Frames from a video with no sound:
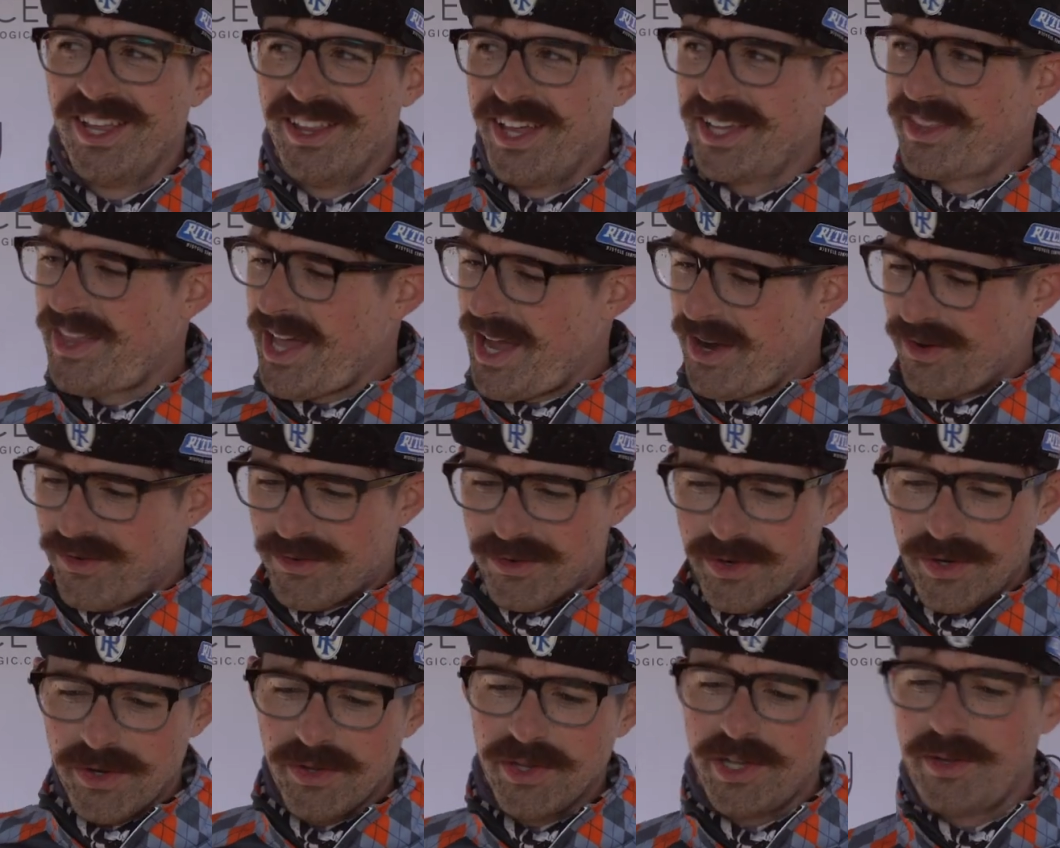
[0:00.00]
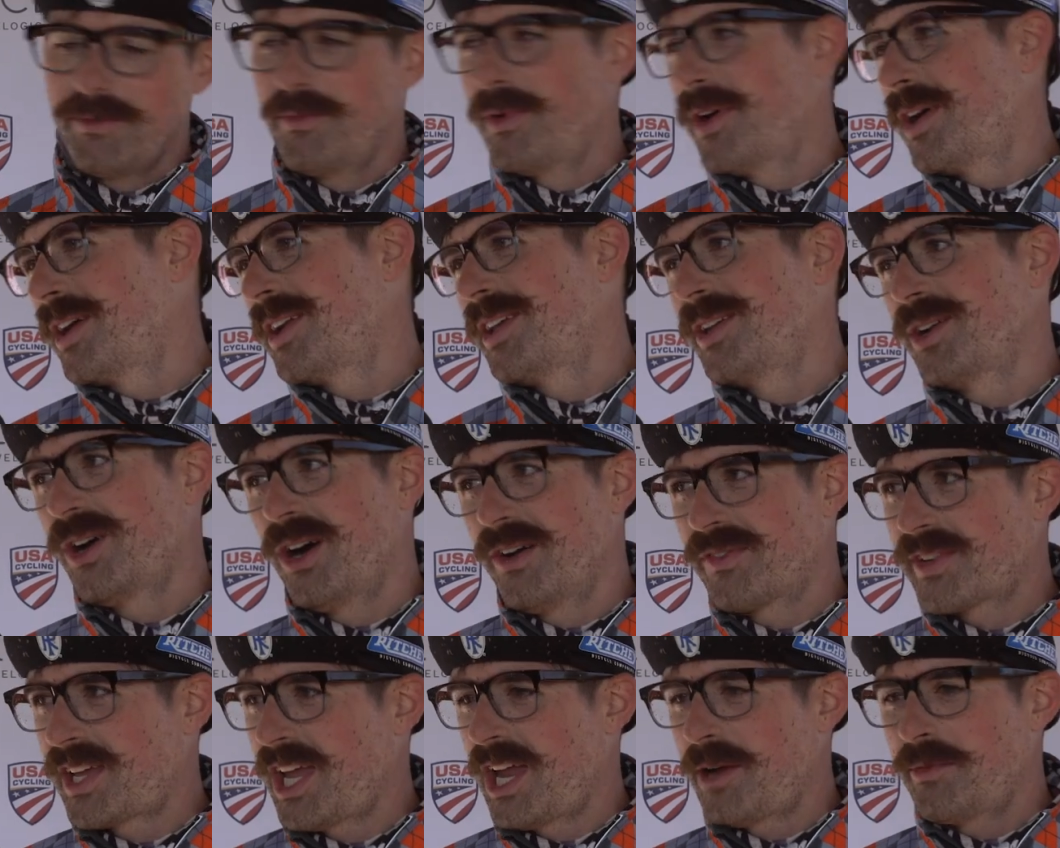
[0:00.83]
Like, that really muddy
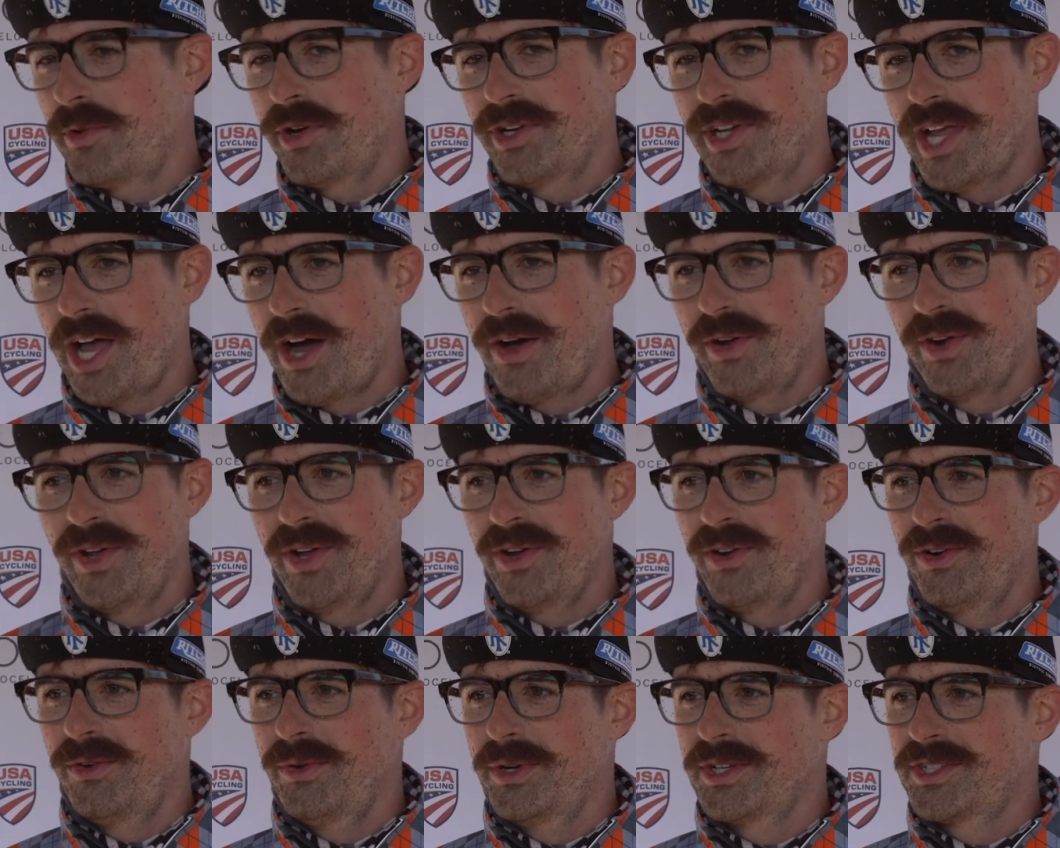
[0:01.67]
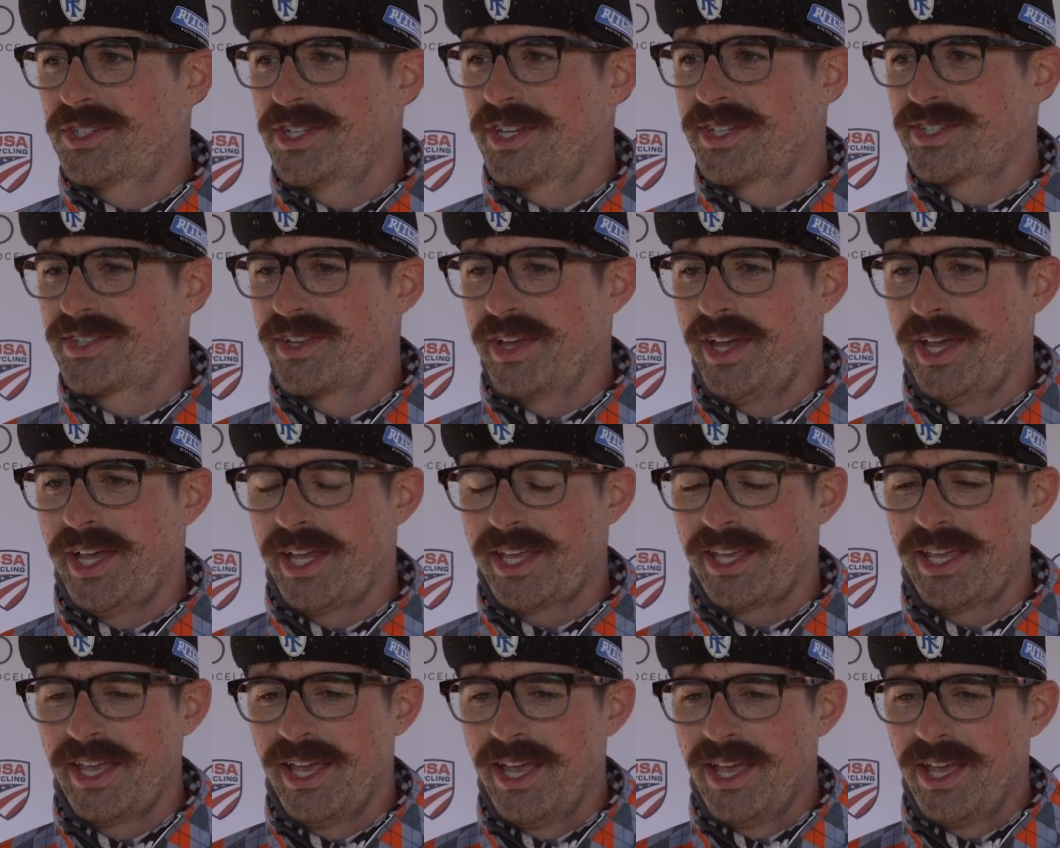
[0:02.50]
off-camber downhill was just,
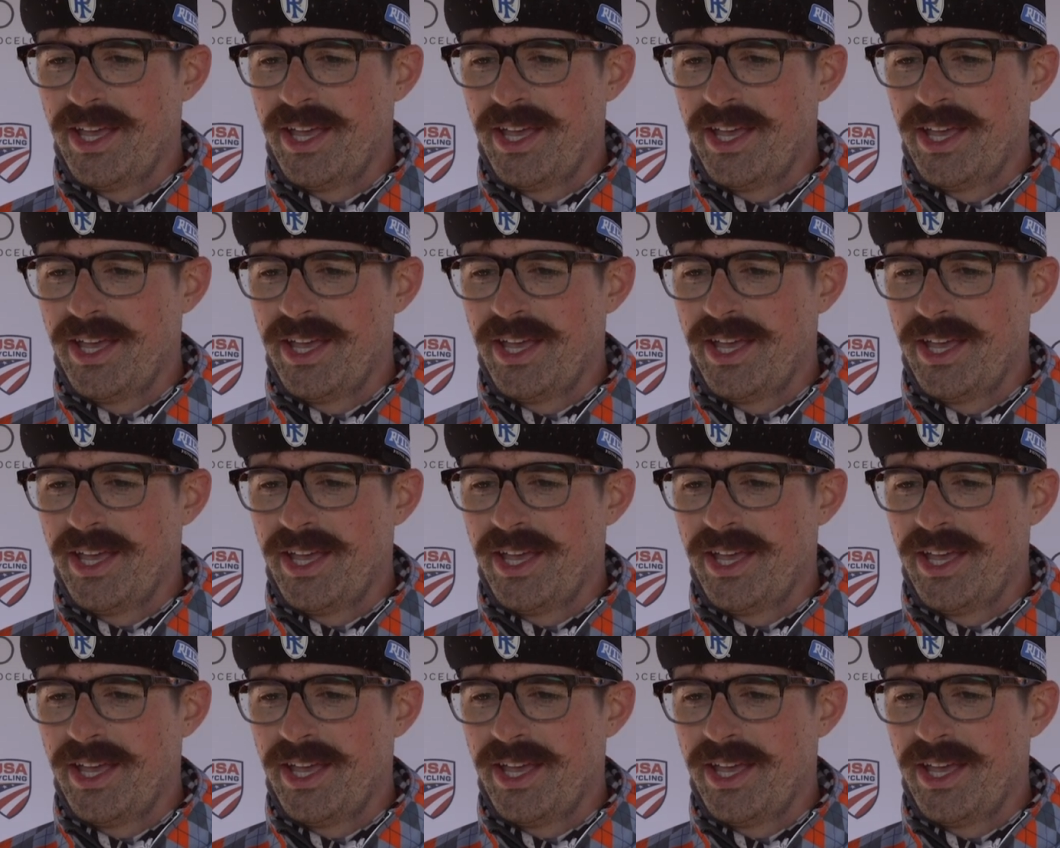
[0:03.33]
like,